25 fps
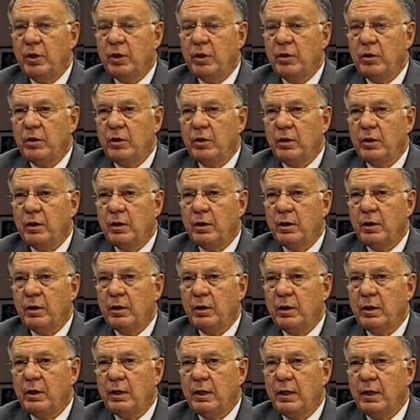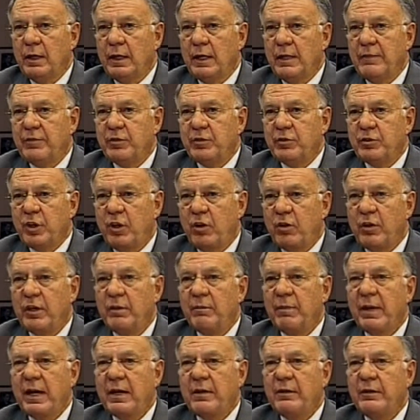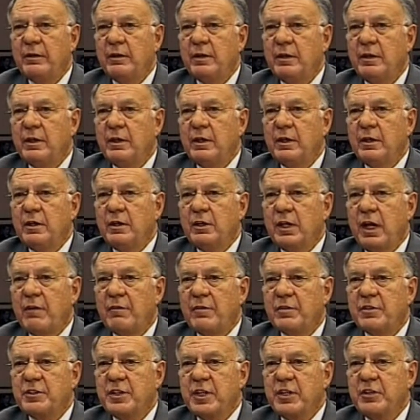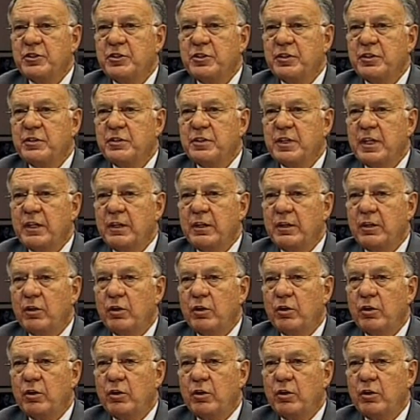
if you're talking about conversations that